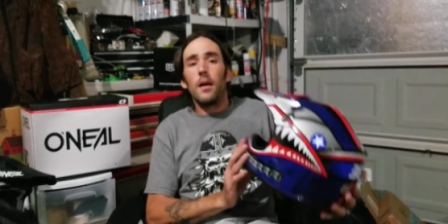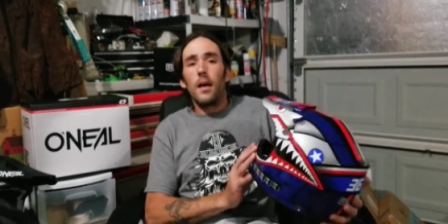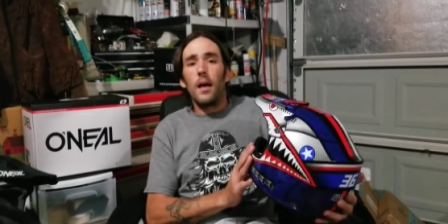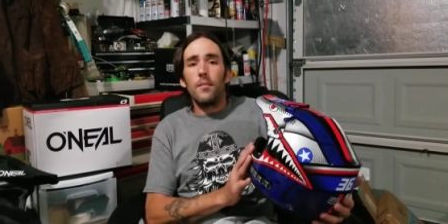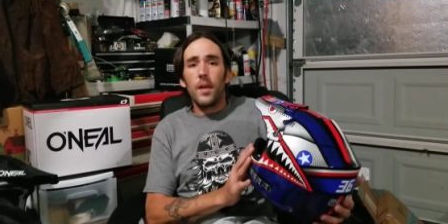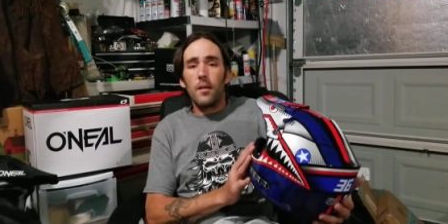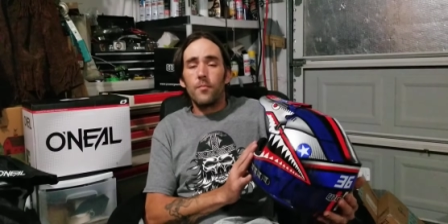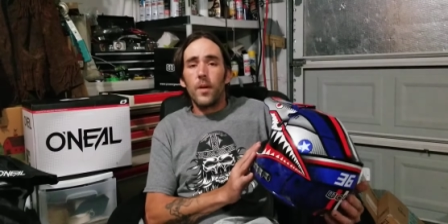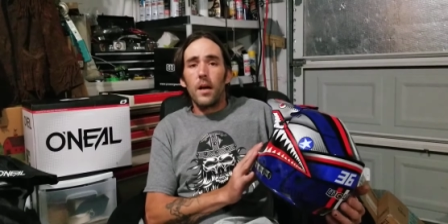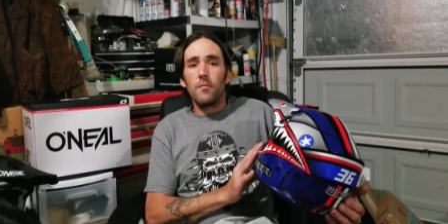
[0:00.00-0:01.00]
I've got
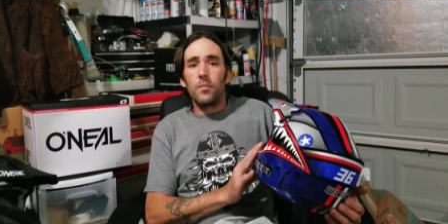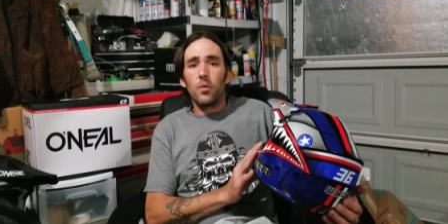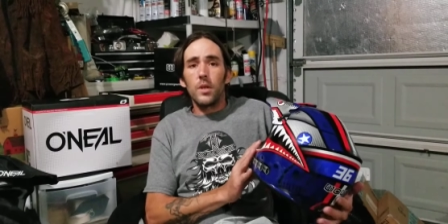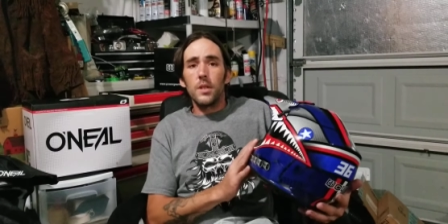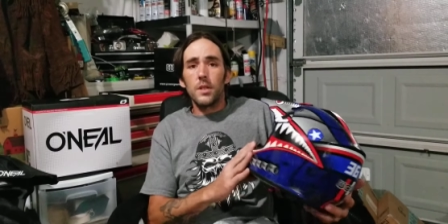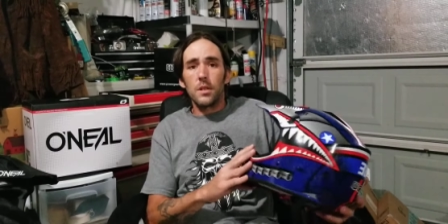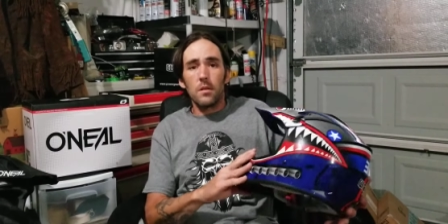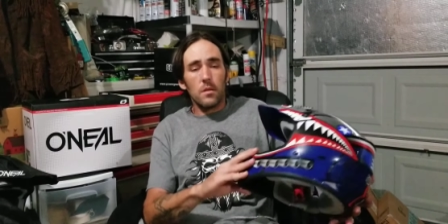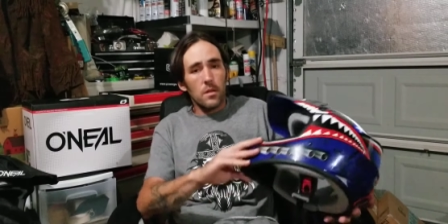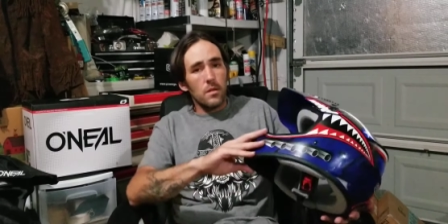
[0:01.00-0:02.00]
5 boys.
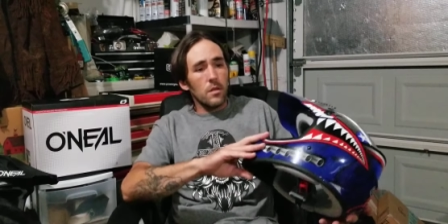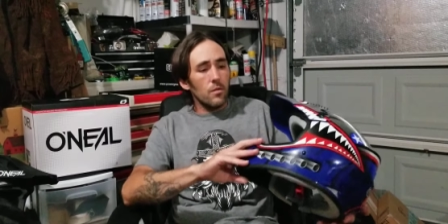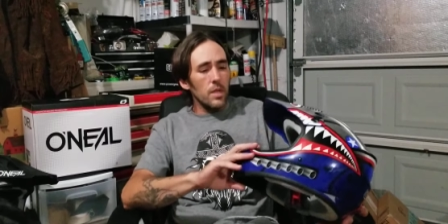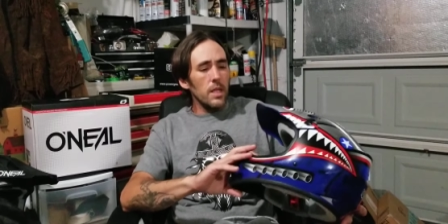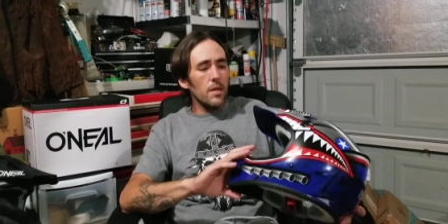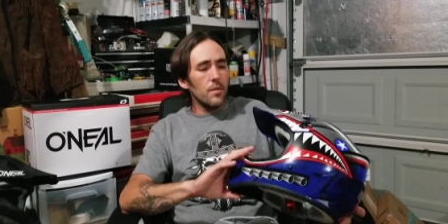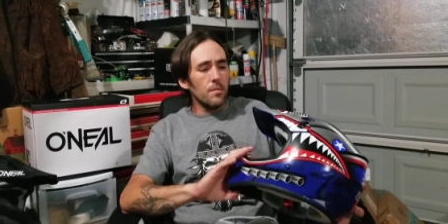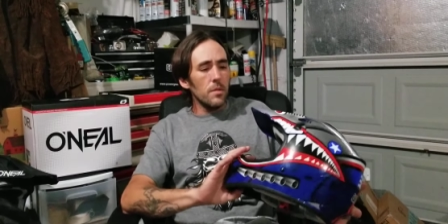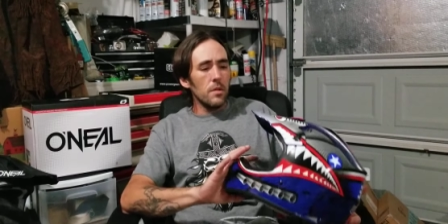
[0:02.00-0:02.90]
3 of them